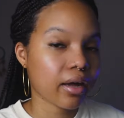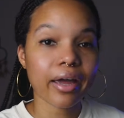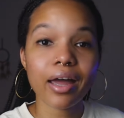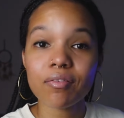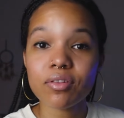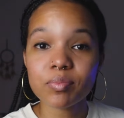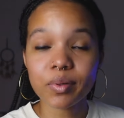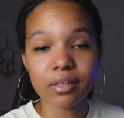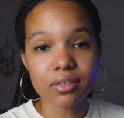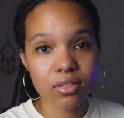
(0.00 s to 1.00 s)
I have this
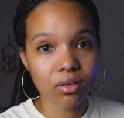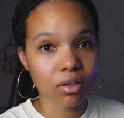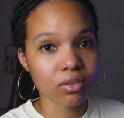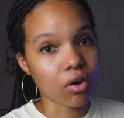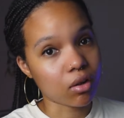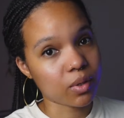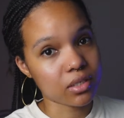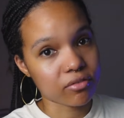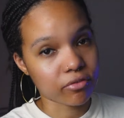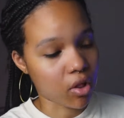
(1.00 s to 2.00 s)
playlist called Always
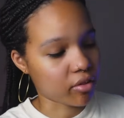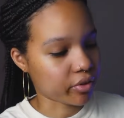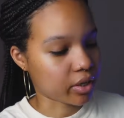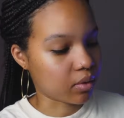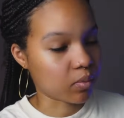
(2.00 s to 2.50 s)
Evolving,